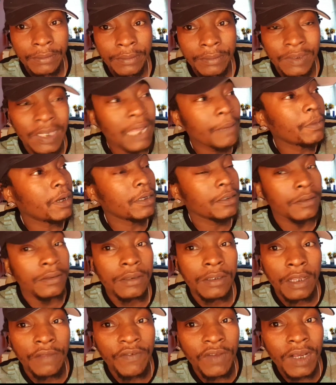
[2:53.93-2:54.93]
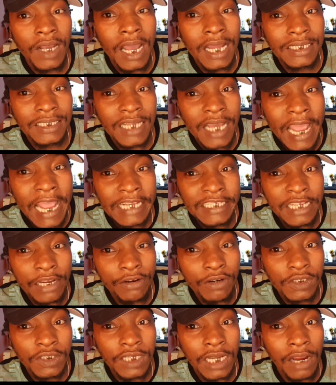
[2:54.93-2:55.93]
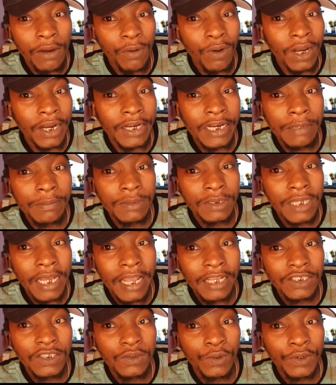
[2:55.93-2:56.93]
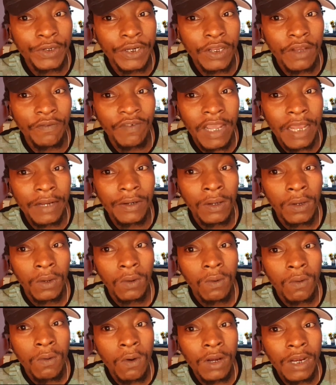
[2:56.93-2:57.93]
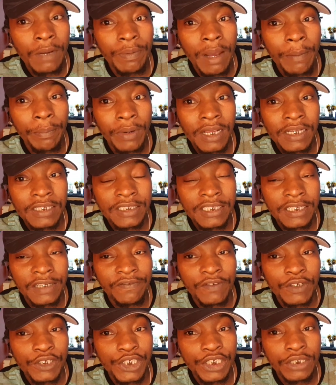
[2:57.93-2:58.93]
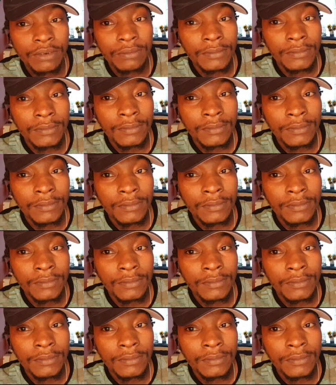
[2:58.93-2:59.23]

Yeah, man. If you got ties or us or one of them ties store there, you find whole heap of plastic fish.